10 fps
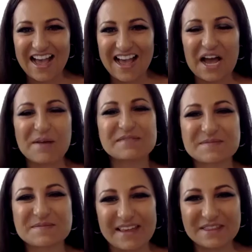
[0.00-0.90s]
I'm
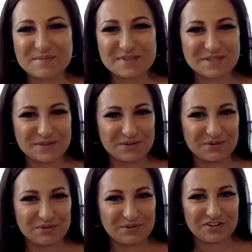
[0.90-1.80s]
Samantha
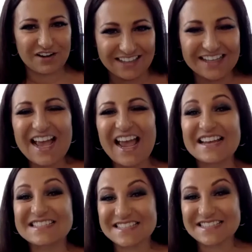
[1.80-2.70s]
Basuto-Drecker,
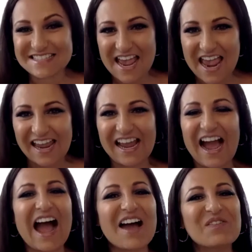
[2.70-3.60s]
and today
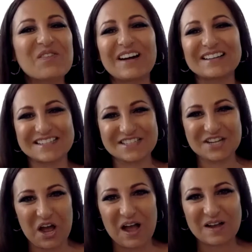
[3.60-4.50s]
I want to
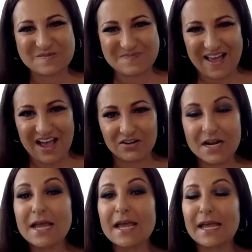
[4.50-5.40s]
talk about
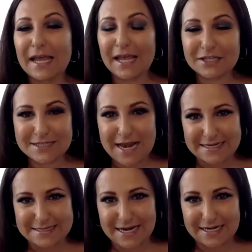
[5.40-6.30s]
internet
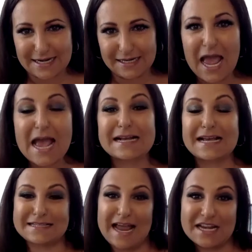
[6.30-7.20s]
dating,
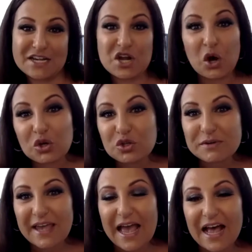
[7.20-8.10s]
because I know you
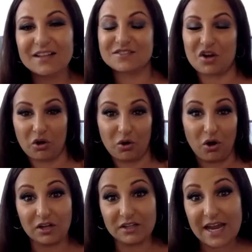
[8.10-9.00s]
gals are
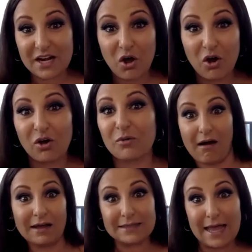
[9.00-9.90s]
all at home
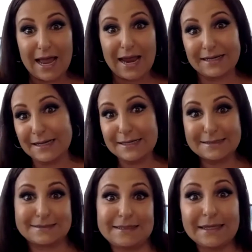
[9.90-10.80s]
online
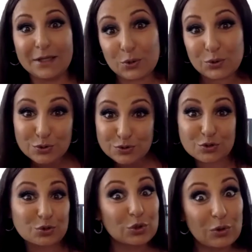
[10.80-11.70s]
seeing who's
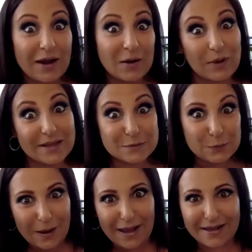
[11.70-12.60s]
who and what's
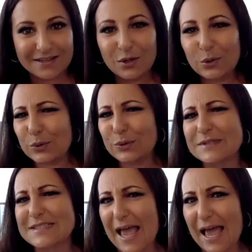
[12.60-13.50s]
what,
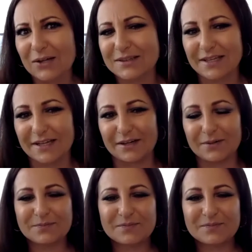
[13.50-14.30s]
who's out there.